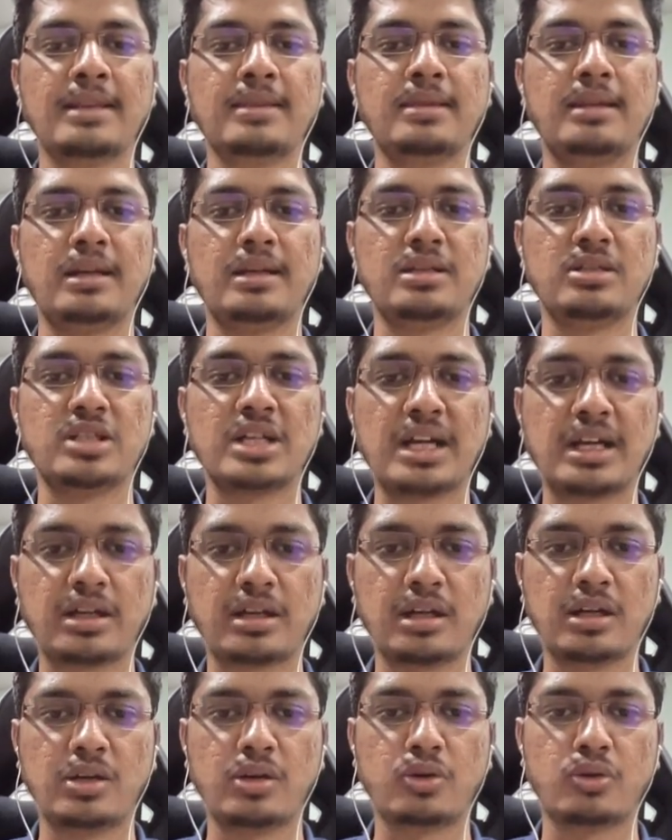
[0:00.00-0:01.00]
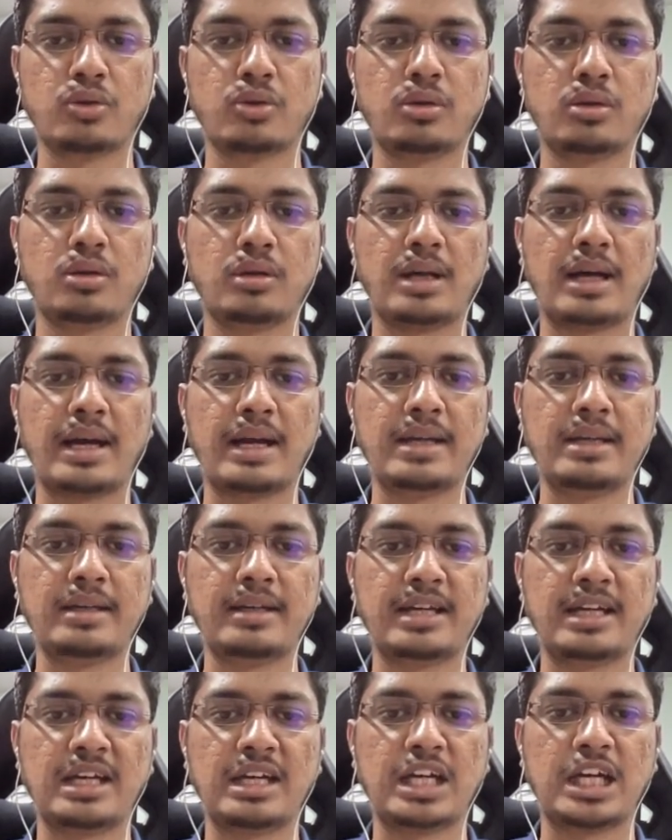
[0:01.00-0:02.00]
Then chart control, hide
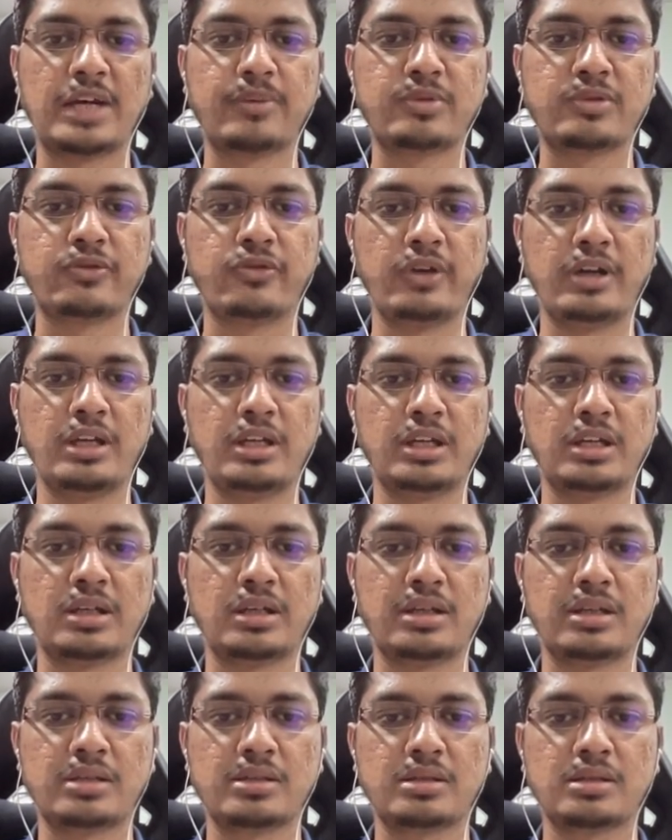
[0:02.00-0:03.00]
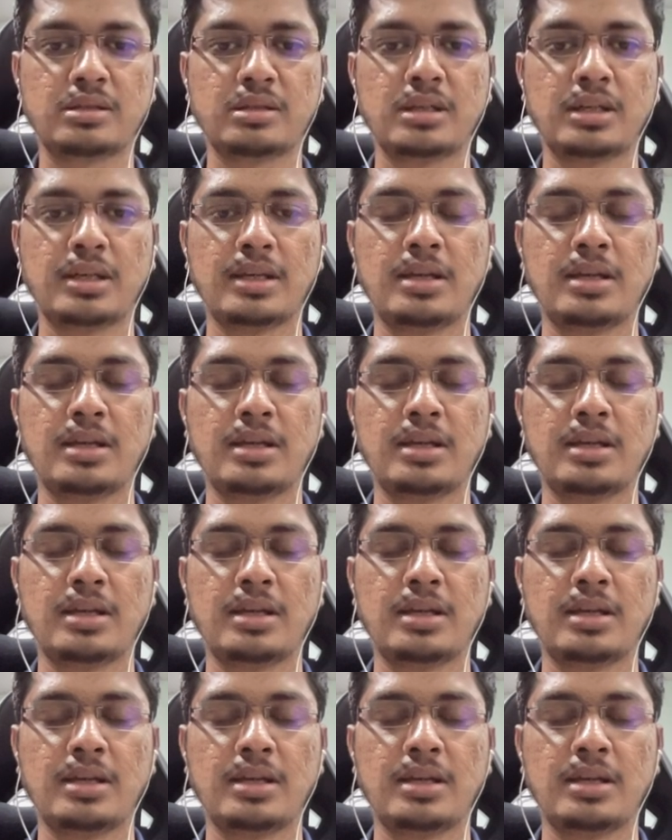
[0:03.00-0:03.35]
tabs, filters,